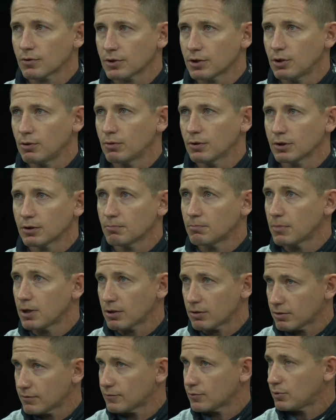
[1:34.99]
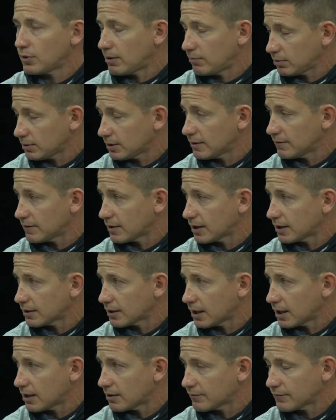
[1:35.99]
going to Maryville, I believe, that
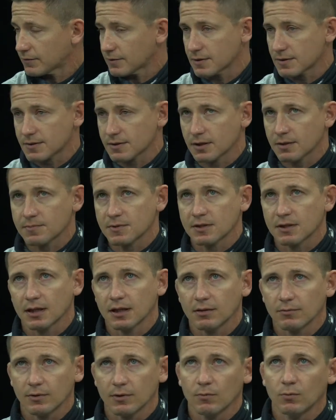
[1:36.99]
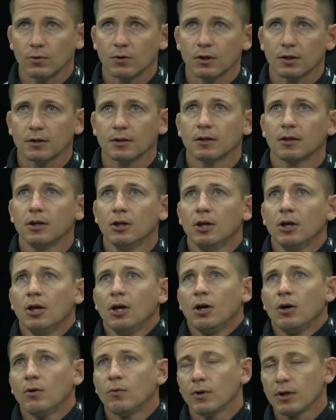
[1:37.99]
night for the sub-state. We won.
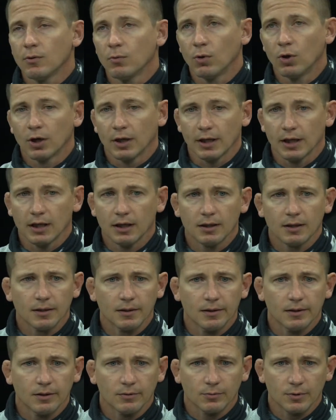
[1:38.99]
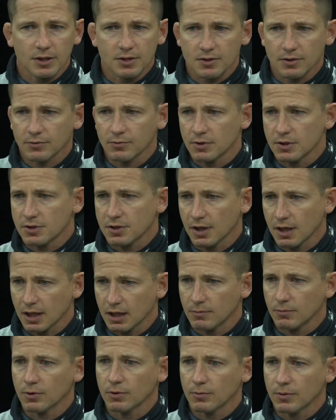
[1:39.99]
We won it, Region 3
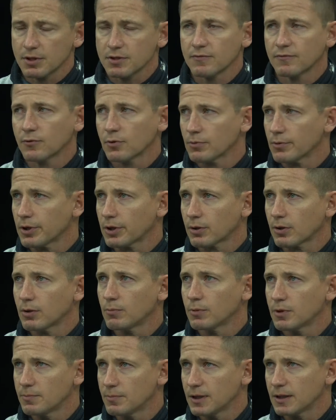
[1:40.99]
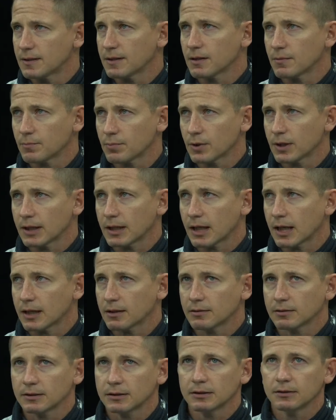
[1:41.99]
champ. We were Region 4 runner-up. We beat them pretty
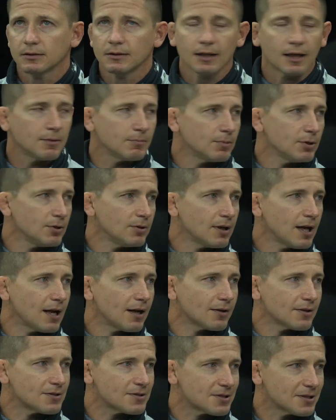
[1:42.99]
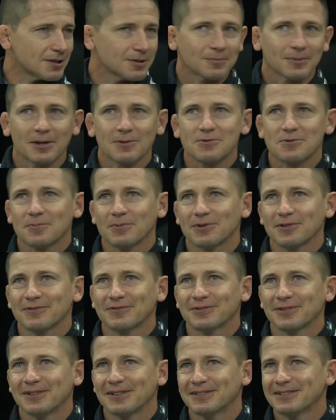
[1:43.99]
handily. Got booed out of the gym. That was pretty
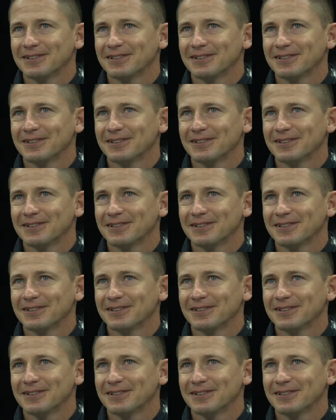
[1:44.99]
fun.